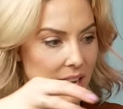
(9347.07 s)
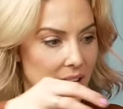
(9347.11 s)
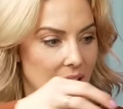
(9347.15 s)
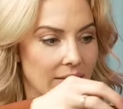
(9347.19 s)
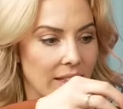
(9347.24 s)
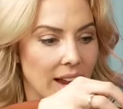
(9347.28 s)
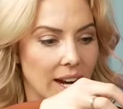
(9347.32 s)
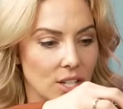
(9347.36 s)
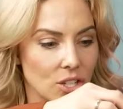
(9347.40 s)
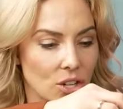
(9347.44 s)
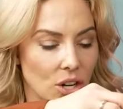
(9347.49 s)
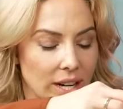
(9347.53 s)
And
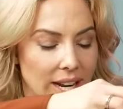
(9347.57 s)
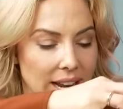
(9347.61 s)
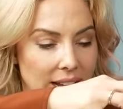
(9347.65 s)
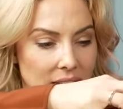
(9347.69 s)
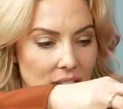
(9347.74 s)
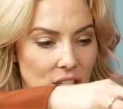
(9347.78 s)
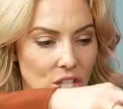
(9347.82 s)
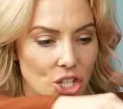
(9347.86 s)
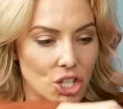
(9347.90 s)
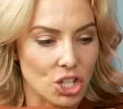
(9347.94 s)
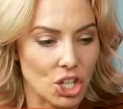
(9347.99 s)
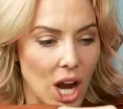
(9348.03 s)
then I started getting
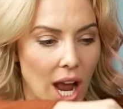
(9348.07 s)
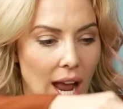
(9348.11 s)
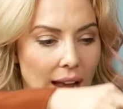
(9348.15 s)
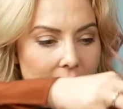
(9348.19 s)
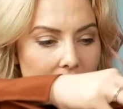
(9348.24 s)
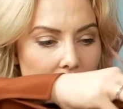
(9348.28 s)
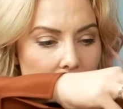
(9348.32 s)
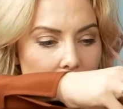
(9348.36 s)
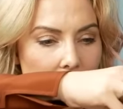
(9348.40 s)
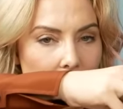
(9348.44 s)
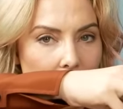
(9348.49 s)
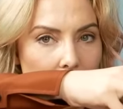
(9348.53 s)
these
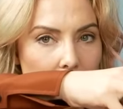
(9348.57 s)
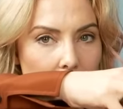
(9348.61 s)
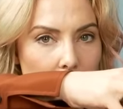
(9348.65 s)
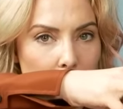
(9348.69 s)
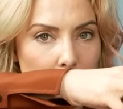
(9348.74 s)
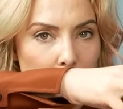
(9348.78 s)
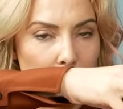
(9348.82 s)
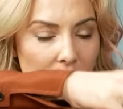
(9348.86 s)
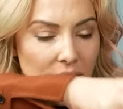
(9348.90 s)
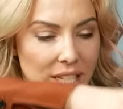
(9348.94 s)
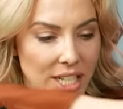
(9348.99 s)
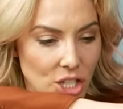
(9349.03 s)
giant
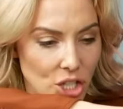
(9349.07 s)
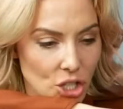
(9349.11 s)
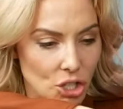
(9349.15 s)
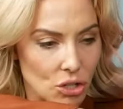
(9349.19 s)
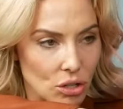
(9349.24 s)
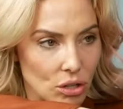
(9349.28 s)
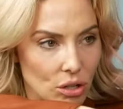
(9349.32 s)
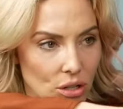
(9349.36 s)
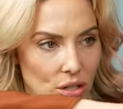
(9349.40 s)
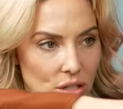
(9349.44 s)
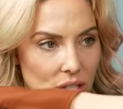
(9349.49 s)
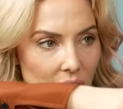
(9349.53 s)

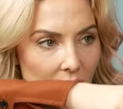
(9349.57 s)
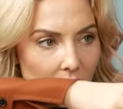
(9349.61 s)
blisters.